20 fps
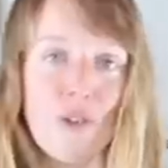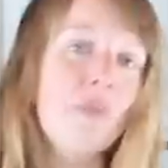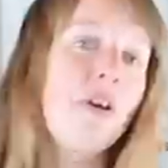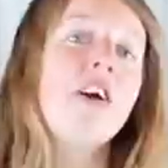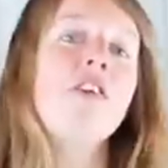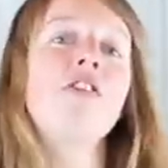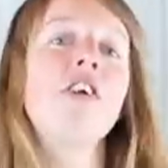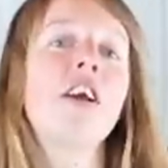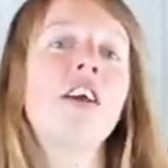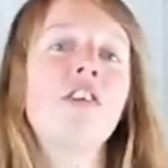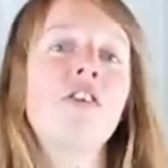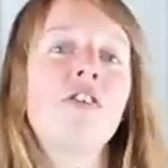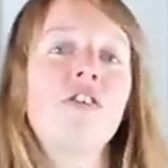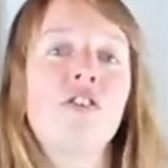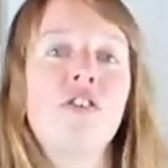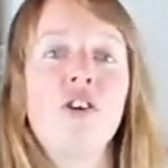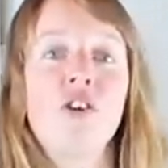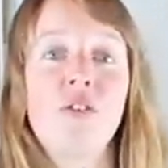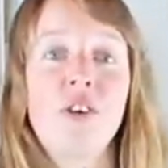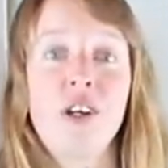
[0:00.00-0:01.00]
the project because
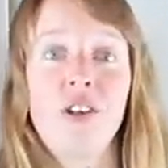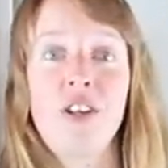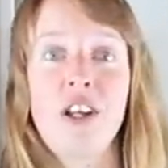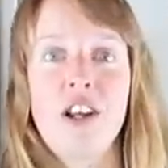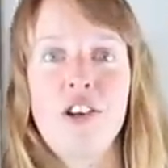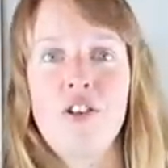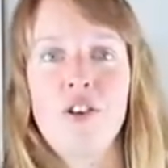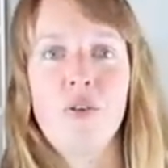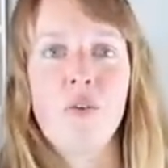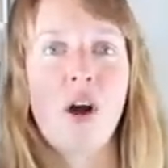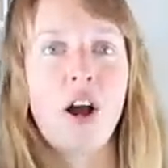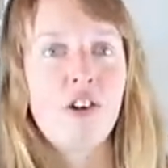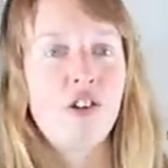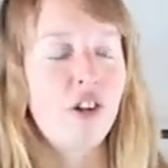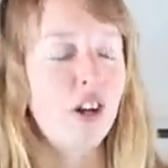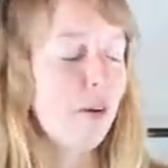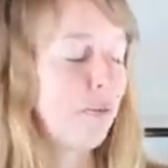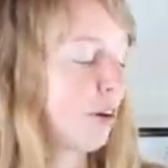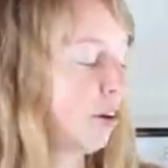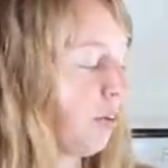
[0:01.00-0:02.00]
there's no real need to
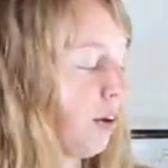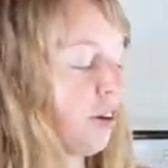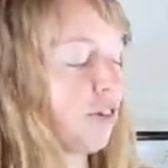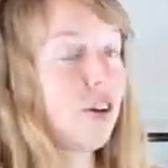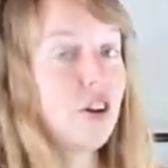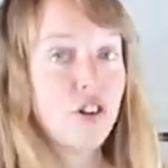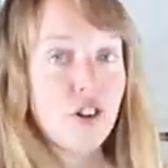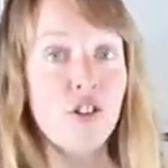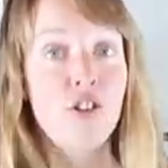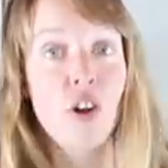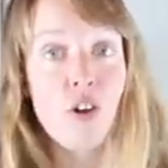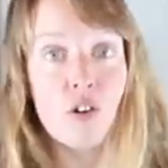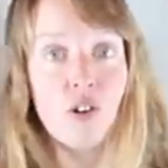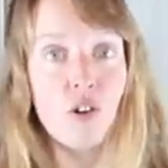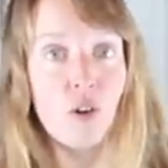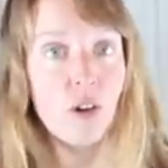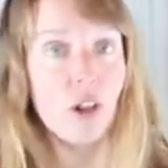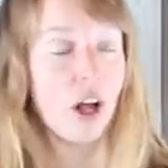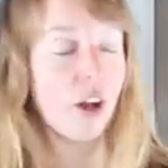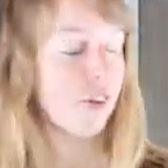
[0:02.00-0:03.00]
wash it in between. So I just don't
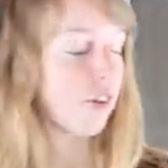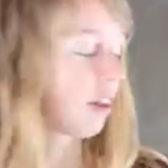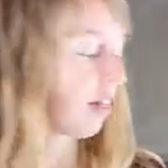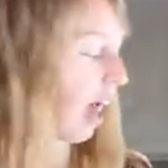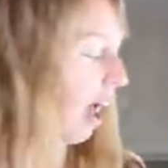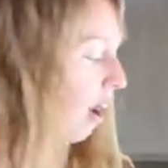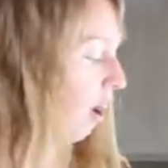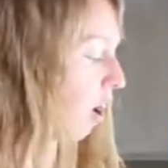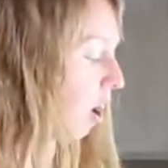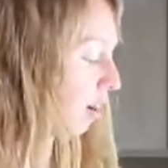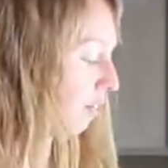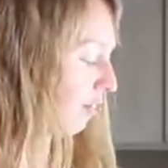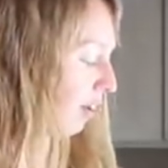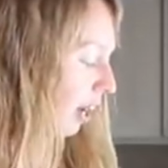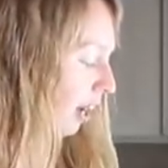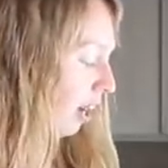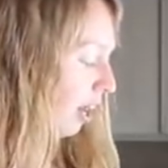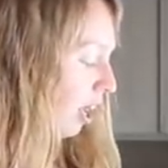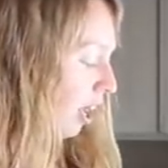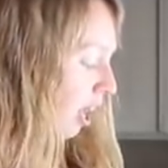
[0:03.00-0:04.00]
do laundry that
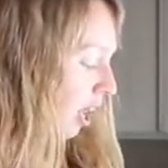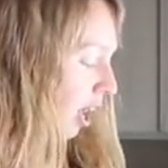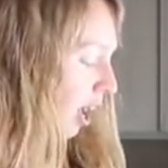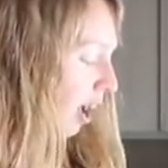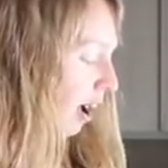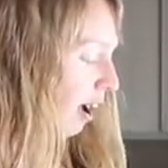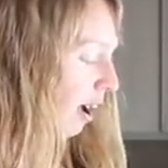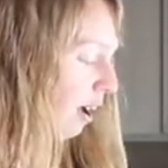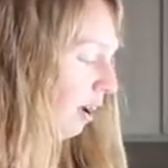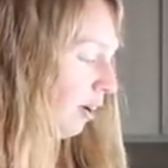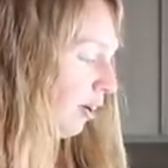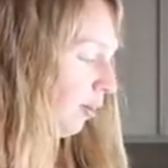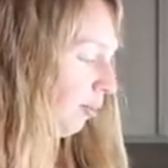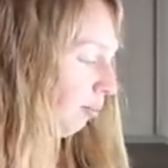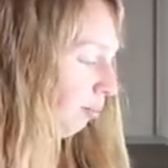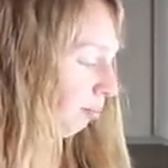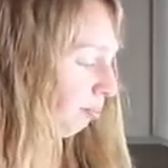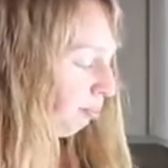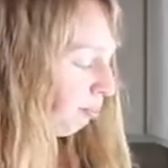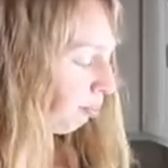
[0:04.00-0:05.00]
often.
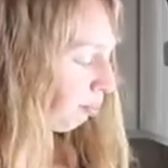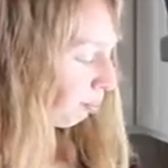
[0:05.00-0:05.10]
Um,